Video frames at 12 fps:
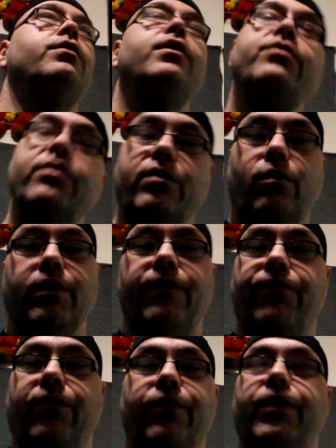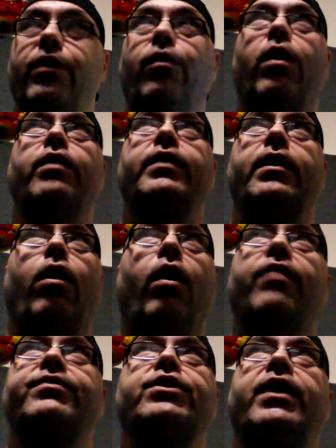This is only for, on the
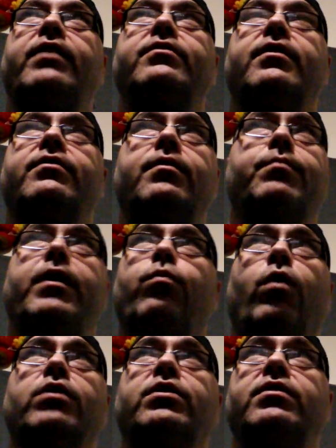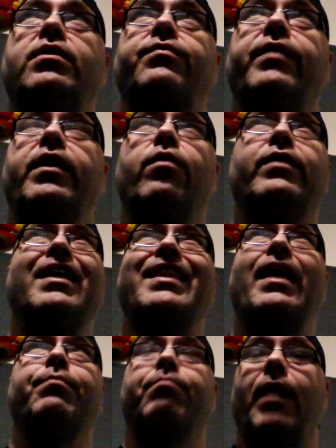off chance that somebody watches this video
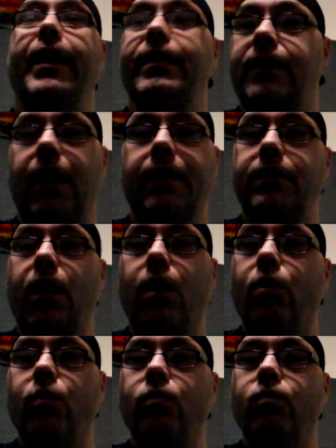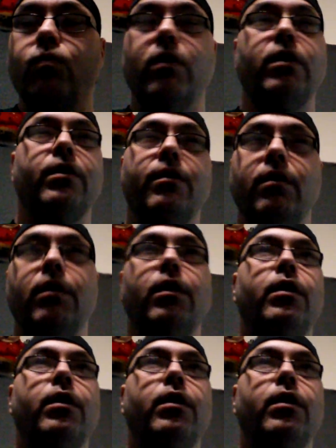that they might not know what a